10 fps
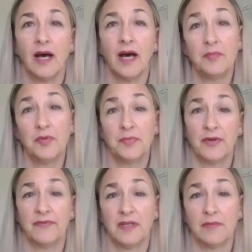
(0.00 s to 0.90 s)

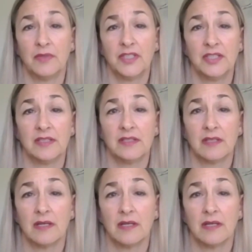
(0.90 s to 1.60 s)
Ibuprofen, which is